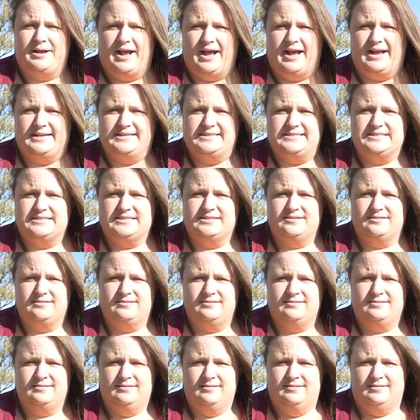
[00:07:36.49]
guys.
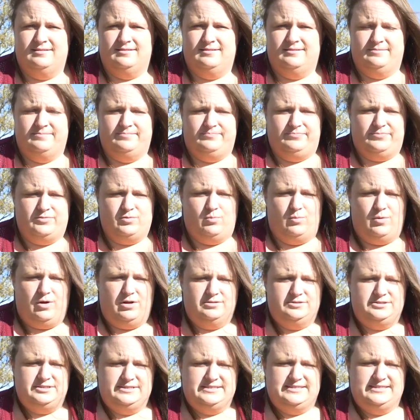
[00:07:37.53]

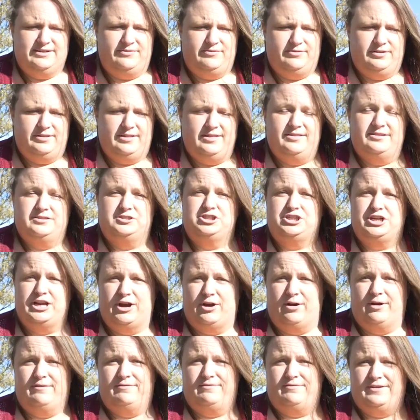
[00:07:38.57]
Walt is definitely the
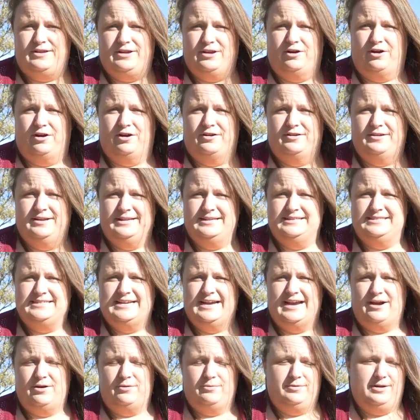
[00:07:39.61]
sheriff here in
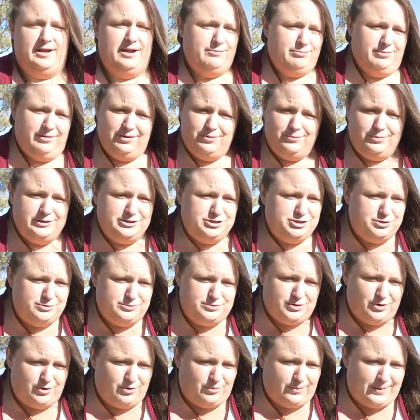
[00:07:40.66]
town. I really wish
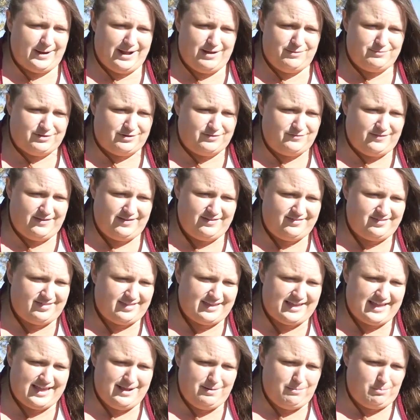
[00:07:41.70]
you'd turn around and face the
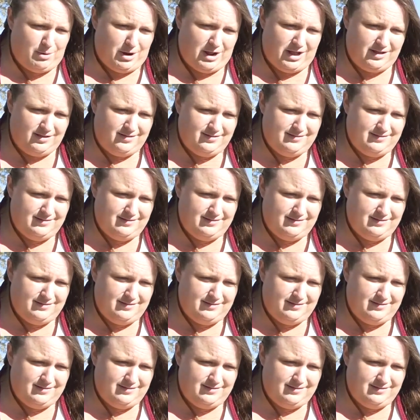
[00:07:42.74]
camera.